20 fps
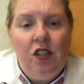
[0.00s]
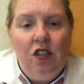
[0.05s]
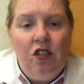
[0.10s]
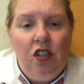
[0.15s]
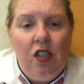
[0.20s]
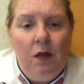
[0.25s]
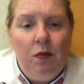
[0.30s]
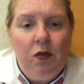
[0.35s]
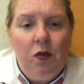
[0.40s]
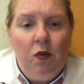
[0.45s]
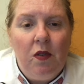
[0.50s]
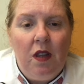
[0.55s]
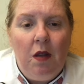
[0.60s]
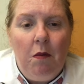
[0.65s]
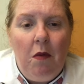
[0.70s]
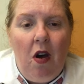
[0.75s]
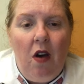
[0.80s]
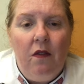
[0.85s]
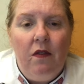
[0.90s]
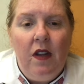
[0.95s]
and chips with the
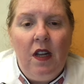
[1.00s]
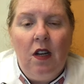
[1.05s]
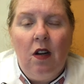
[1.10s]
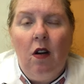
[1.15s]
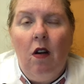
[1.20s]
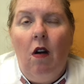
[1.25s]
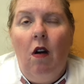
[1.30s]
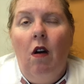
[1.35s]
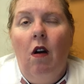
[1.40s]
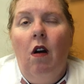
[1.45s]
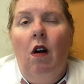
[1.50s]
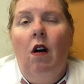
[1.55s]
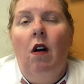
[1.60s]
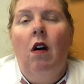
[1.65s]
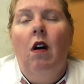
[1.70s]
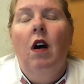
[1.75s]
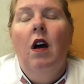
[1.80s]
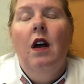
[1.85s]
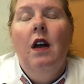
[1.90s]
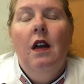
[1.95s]
malt vinegar. Oh,
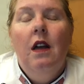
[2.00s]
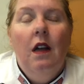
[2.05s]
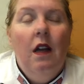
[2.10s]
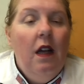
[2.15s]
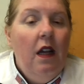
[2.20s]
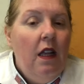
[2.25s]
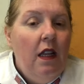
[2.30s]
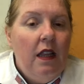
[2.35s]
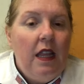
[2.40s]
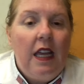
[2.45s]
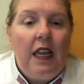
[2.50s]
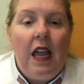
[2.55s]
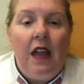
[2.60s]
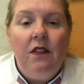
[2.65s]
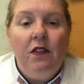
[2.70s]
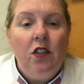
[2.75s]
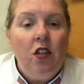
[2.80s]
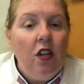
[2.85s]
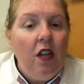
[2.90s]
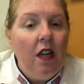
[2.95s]
they
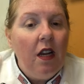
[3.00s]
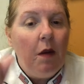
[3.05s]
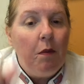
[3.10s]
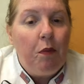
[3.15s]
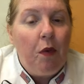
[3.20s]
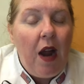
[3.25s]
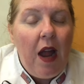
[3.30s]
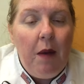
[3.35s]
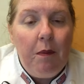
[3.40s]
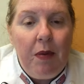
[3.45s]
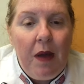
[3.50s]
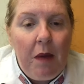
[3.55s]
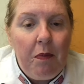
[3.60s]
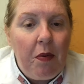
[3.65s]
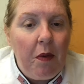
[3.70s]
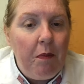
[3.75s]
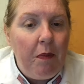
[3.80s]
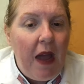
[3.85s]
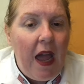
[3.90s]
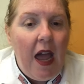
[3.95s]
gave it to you in a brown
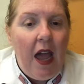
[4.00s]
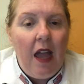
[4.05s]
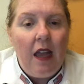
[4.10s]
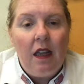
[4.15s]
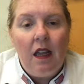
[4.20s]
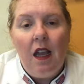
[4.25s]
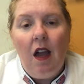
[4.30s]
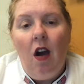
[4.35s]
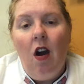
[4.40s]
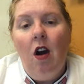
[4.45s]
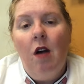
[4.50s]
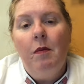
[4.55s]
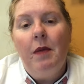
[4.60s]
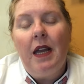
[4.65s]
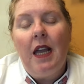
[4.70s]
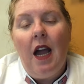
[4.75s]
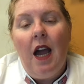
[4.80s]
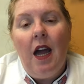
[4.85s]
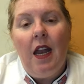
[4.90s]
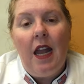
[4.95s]
paper bag. Oh
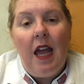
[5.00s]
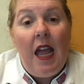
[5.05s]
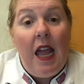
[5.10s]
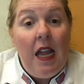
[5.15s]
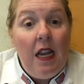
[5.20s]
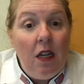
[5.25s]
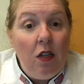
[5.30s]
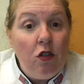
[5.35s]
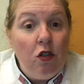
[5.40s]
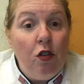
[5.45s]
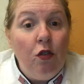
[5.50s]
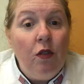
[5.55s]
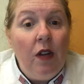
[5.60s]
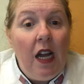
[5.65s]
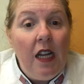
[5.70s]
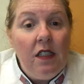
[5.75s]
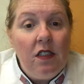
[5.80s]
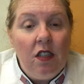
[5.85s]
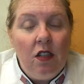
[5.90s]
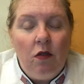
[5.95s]
my God, I ate it 2
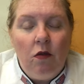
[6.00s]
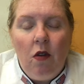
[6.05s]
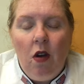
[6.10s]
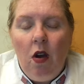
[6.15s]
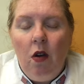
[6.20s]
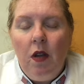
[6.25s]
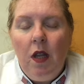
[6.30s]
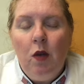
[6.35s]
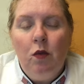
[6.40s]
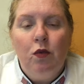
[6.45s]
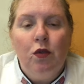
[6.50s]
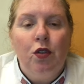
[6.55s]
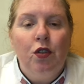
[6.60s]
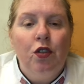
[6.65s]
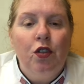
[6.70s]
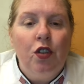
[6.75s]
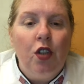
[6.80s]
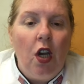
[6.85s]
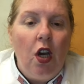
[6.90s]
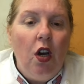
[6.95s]
nights in a row. It was
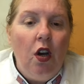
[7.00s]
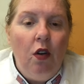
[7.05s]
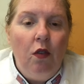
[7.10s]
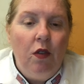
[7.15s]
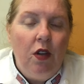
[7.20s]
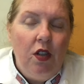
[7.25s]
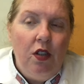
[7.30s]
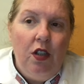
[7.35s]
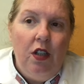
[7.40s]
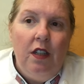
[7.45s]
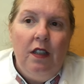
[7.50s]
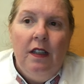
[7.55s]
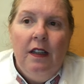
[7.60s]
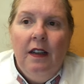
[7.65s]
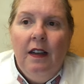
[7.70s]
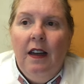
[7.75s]
so good.